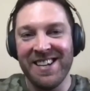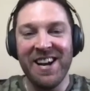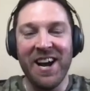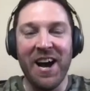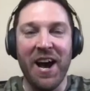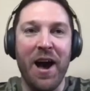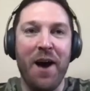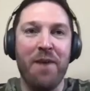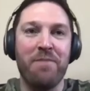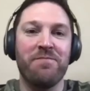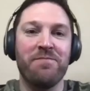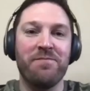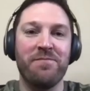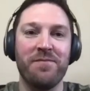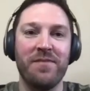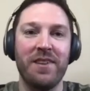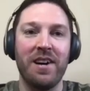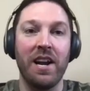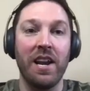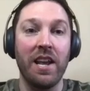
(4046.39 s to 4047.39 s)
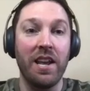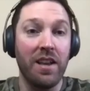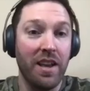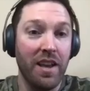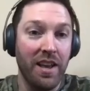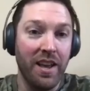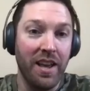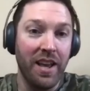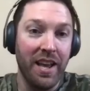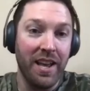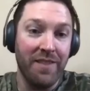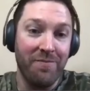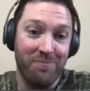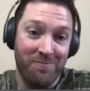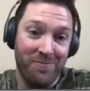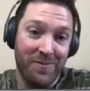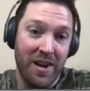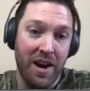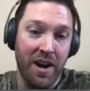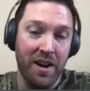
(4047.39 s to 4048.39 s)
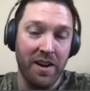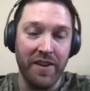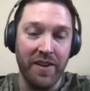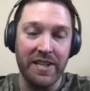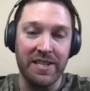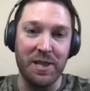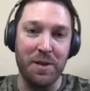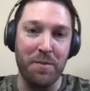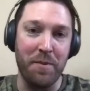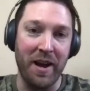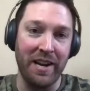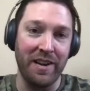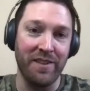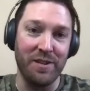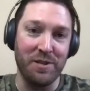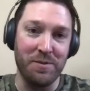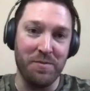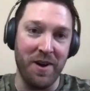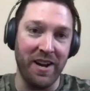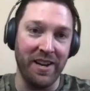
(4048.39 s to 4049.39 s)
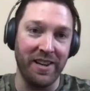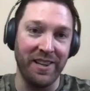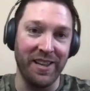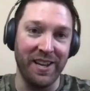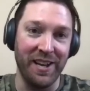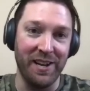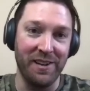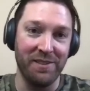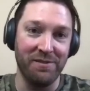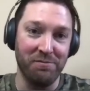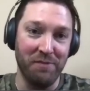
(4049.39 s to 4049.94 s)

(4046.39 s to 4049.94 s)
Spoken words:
And he kind of has in the back of his mind that